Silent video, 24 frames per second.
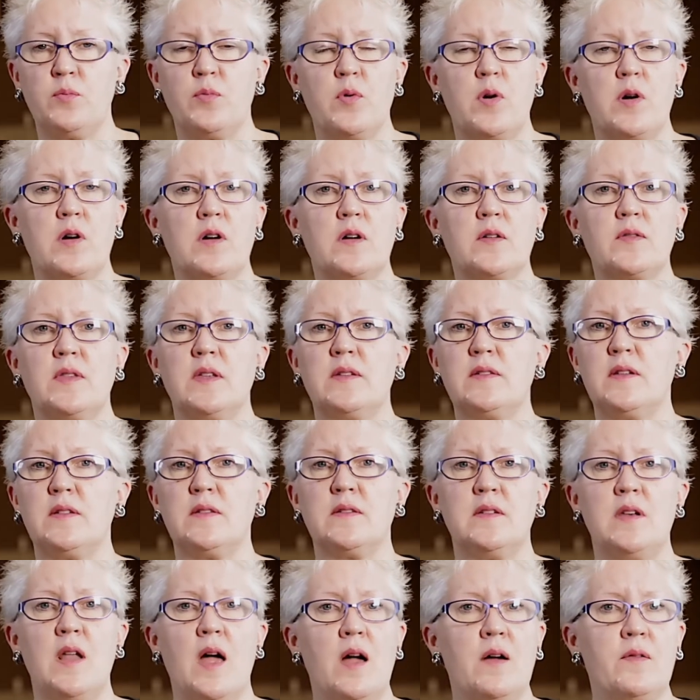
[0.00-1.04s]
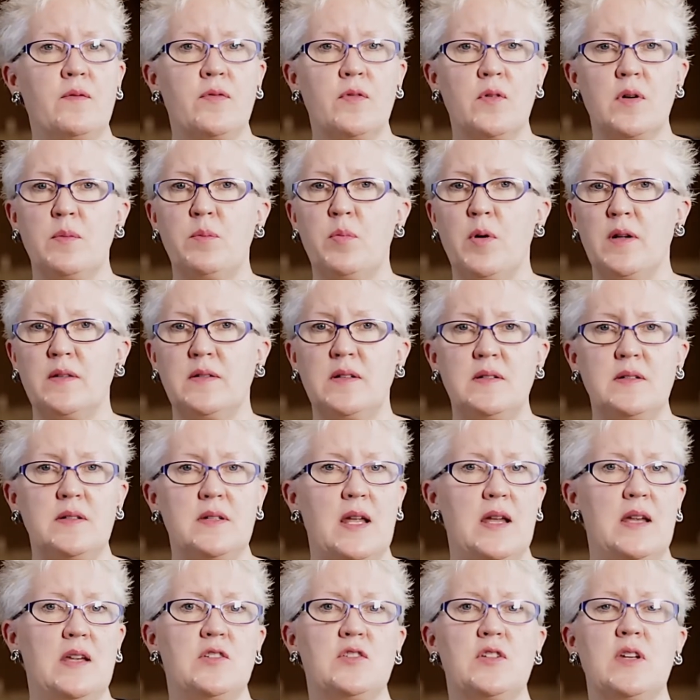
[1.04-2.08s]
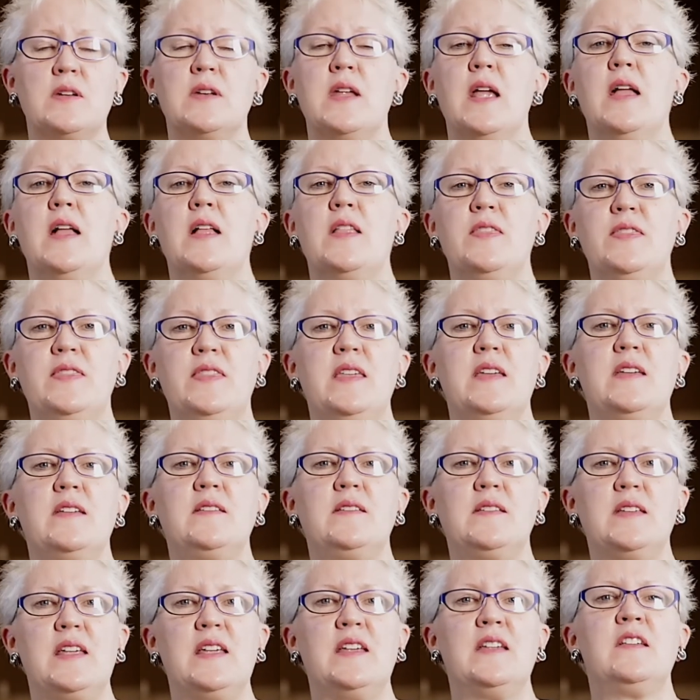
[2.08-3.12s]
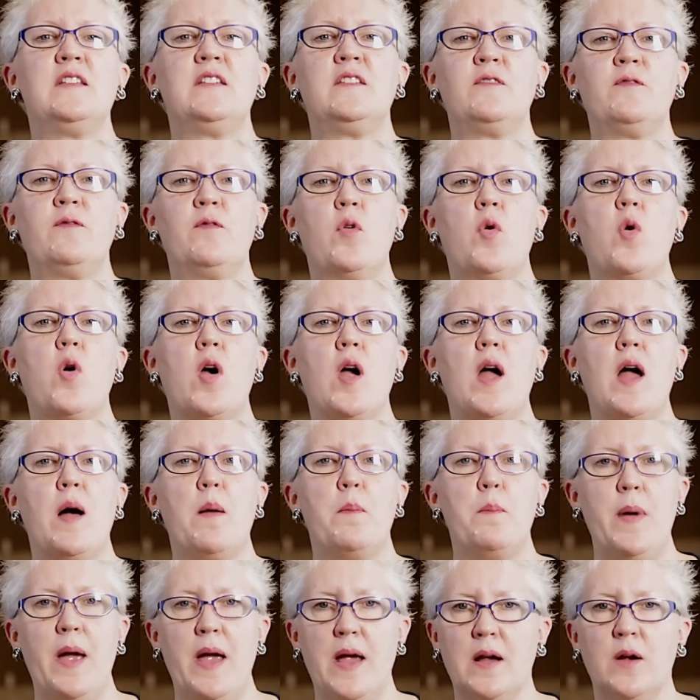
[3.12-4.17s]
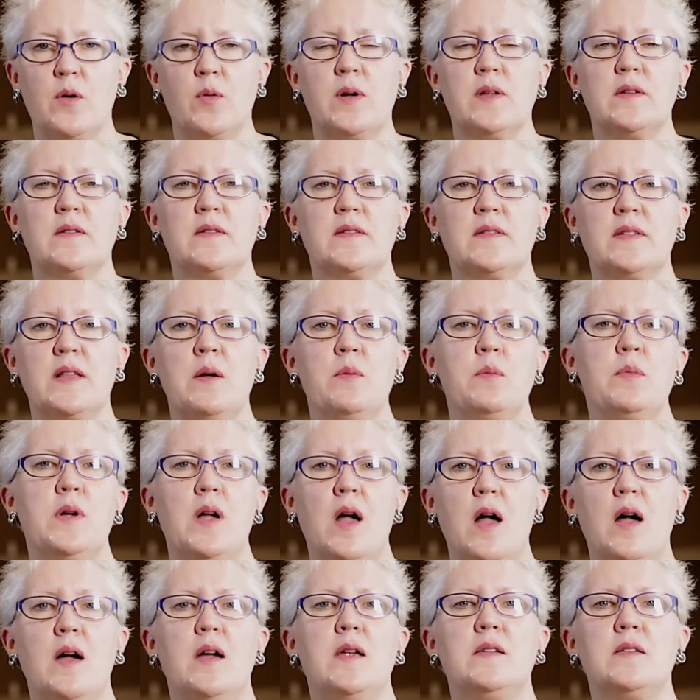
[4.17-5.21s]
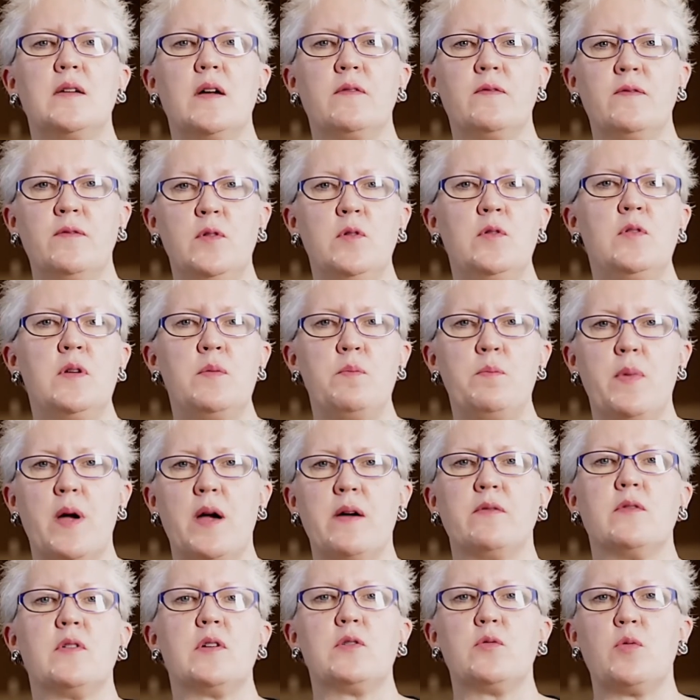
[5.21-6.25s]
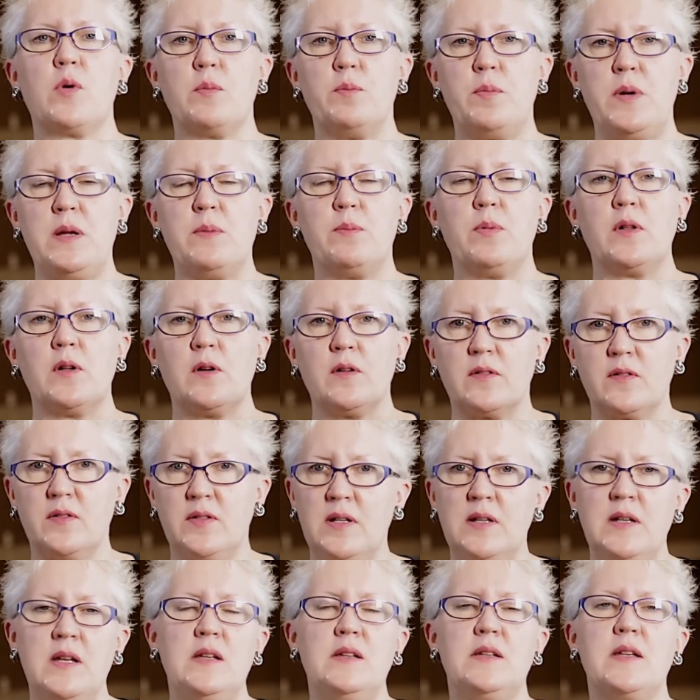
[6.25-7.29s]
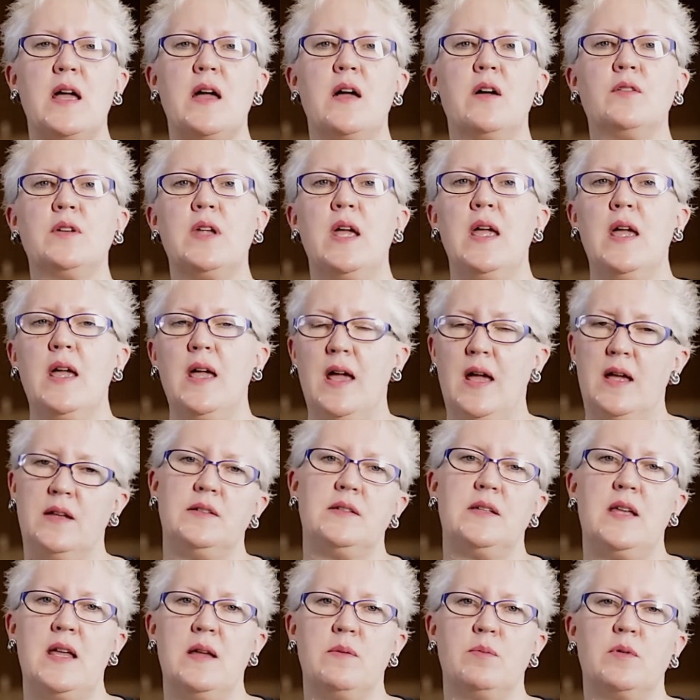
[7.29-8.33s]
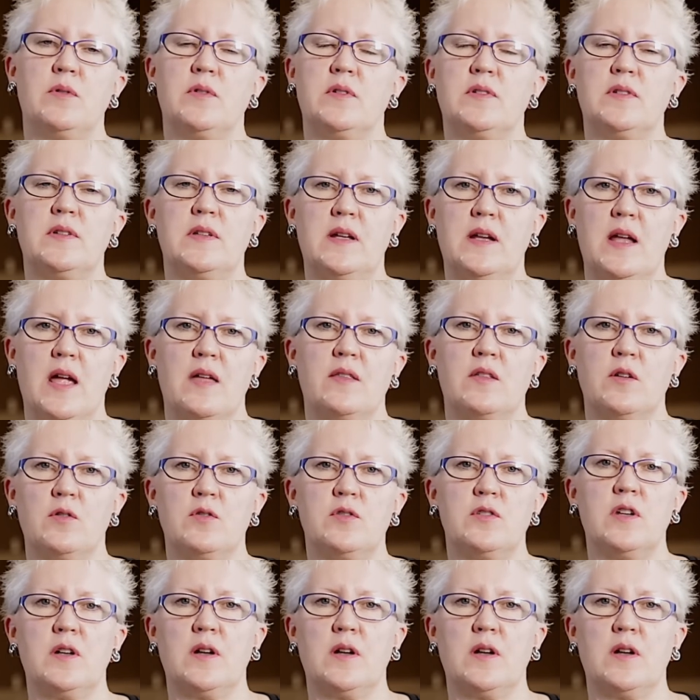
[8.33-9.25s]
work. This is not for a presentation. This is for a banquet, some kind of food and beverage where people are sitting down at tables together to